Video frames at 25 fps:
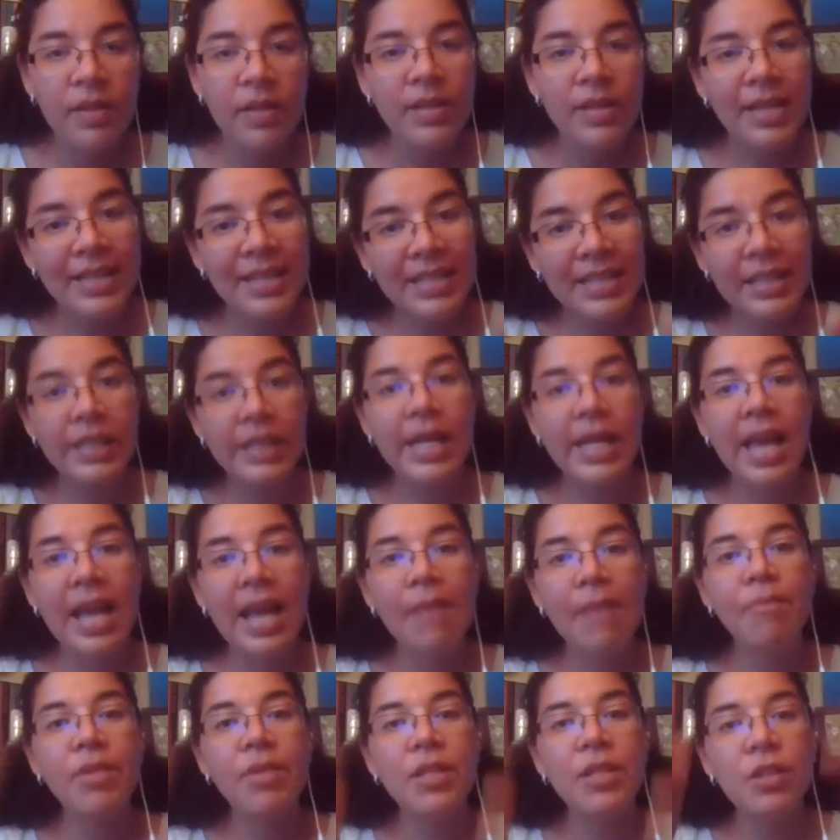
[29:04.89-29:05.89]
That didn't
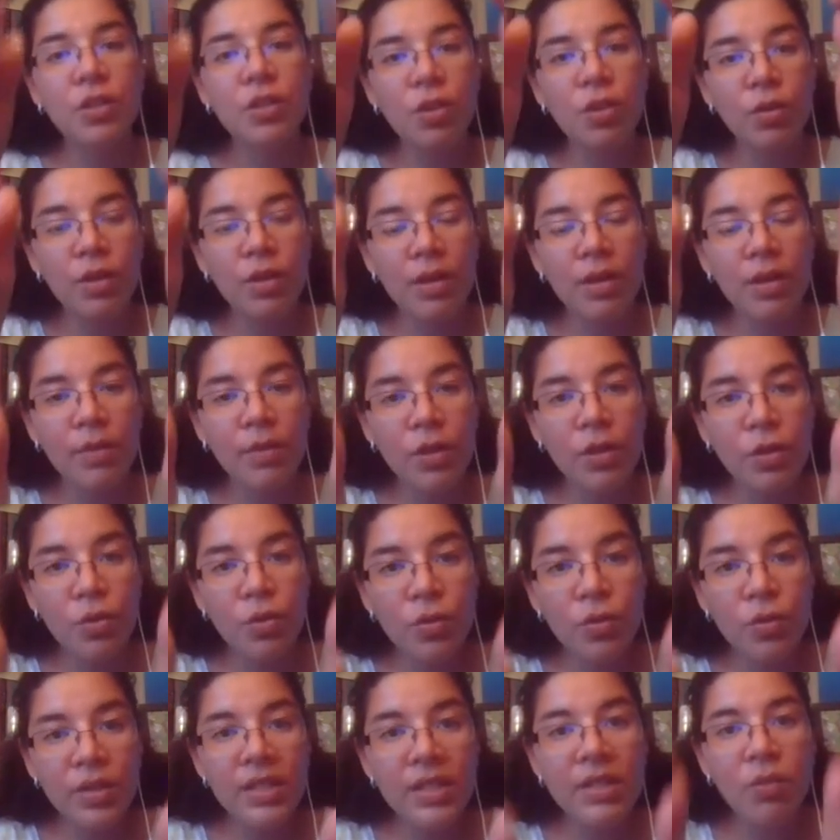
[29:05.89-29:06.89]
happen, so the
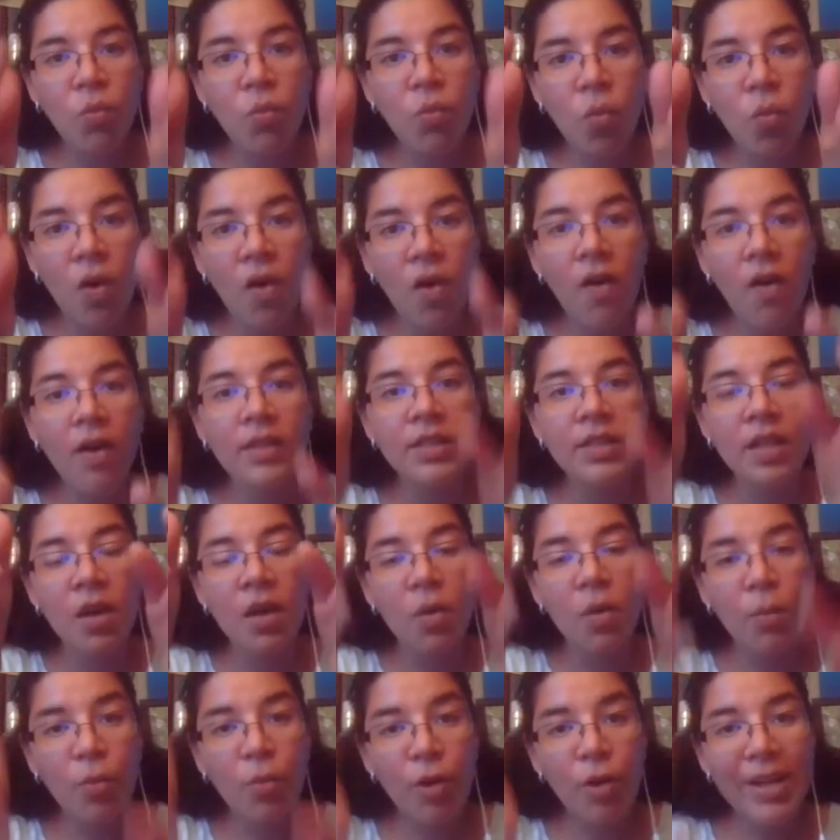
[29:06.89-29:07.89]
uterus walls
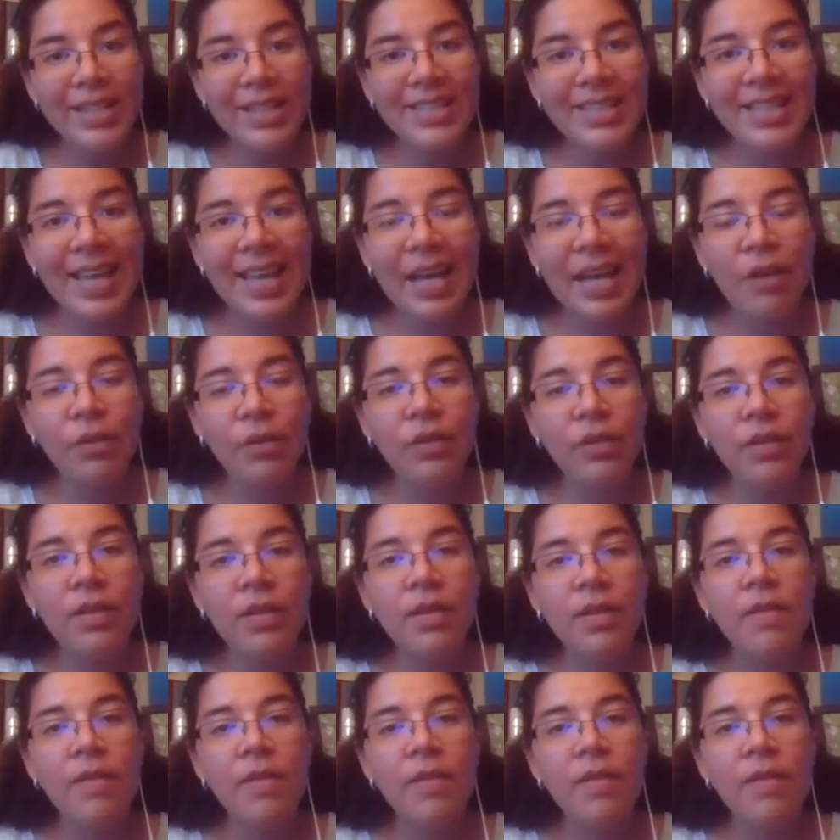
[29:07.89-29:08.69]
breaks down.